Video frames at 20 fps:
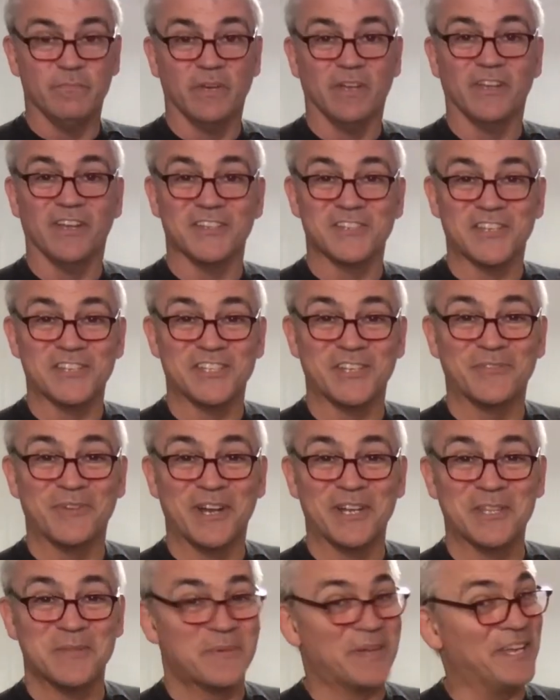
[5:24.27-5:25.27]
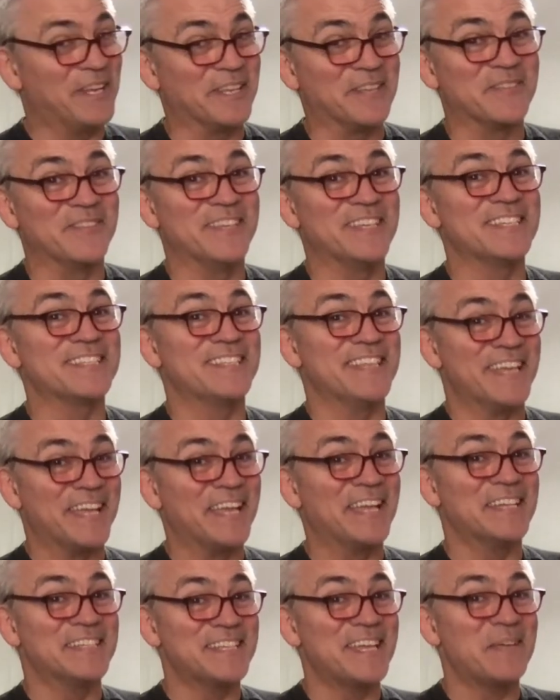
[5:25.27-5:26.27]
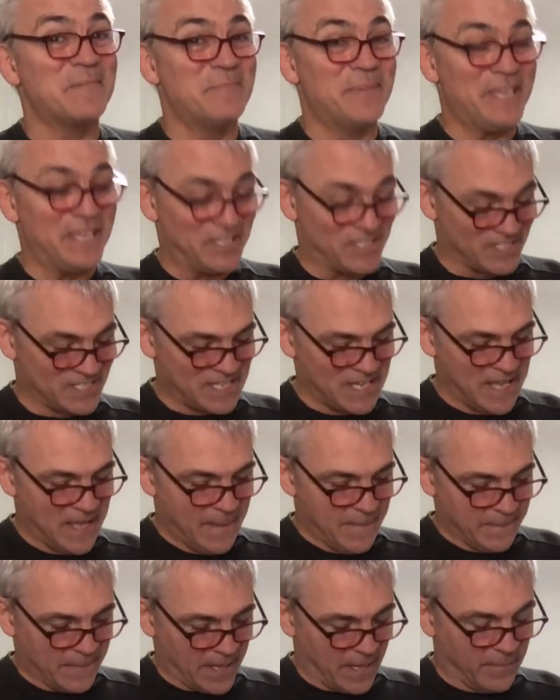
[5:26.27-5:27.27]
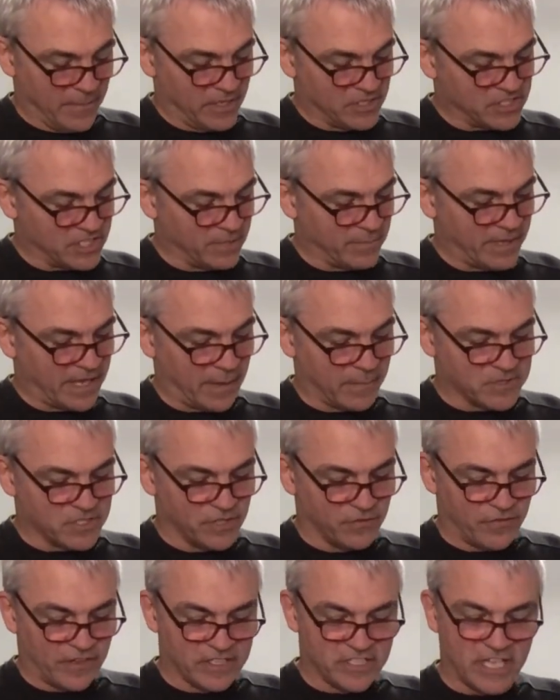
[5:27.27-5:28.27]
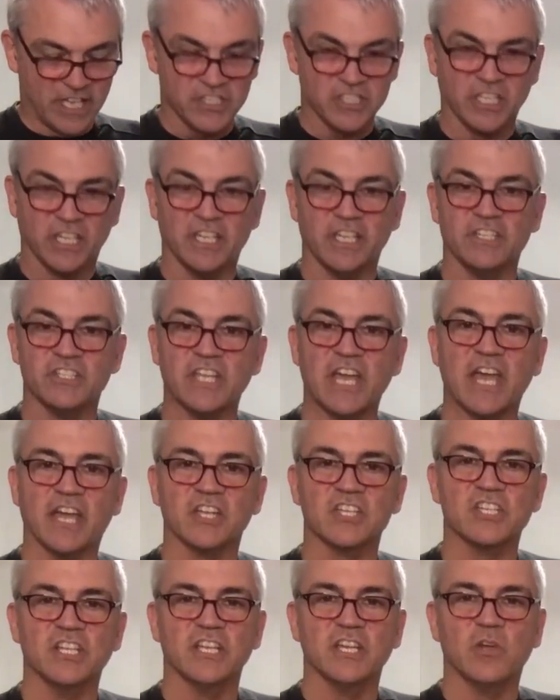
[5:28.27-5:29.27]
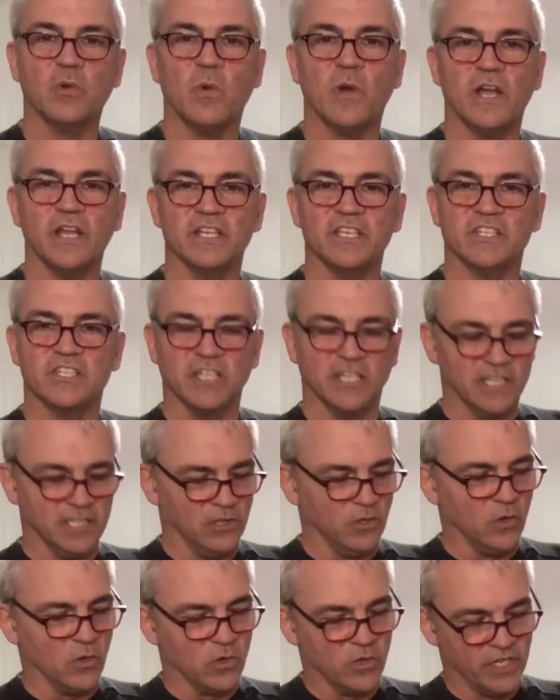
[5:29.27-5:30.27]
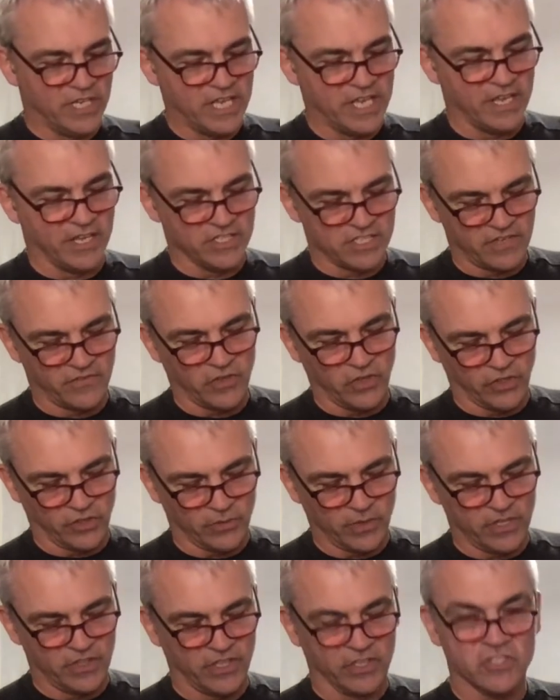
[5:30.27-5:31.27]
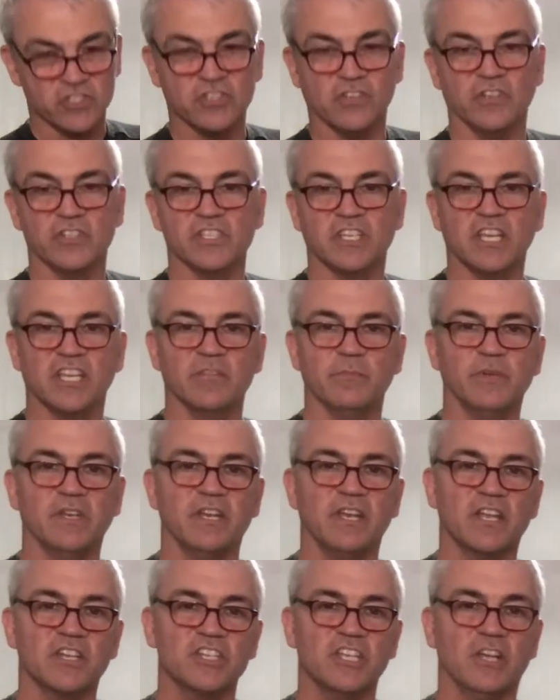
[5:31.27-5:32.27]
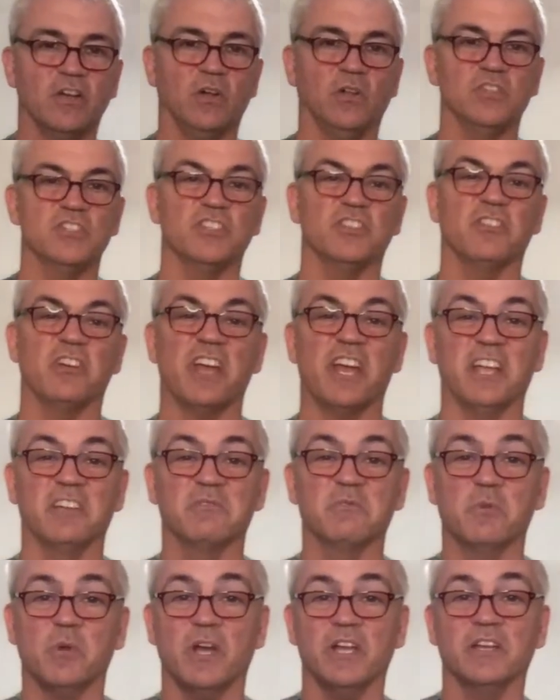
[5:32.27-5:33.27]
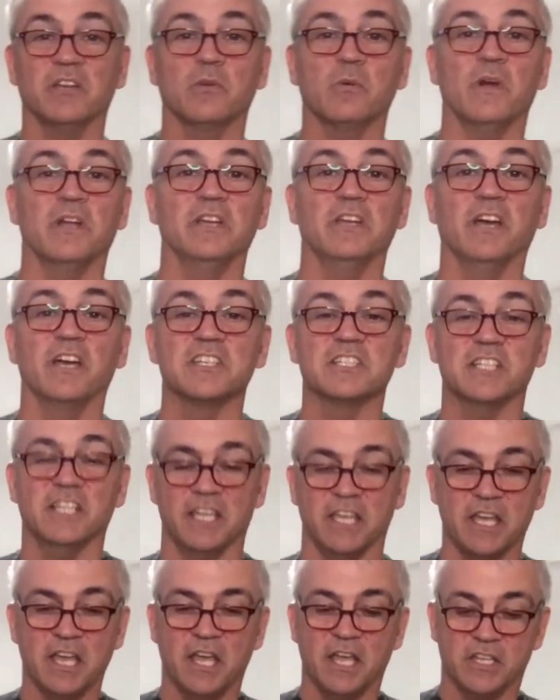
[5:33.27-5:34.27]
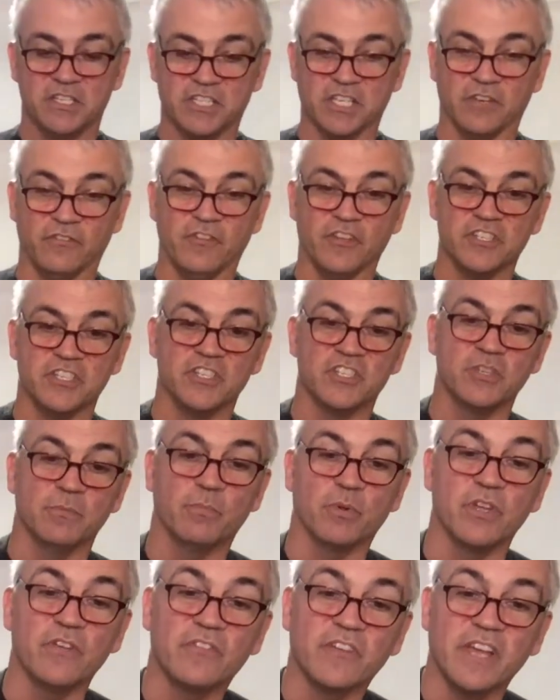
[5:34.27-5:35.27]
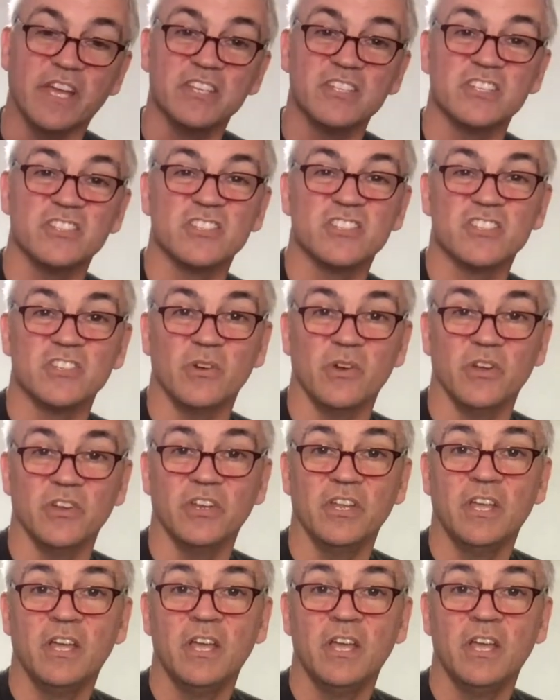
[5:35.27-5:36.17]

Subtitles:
as I said right at the beginning, this thing is a beast. I mean, it's going to be absolutely fantastic. And it's actually it's a little awkward here because I've got 3 things joined together, but it actually holds in your hand quite nicely. It's going to fit into briefcases and so on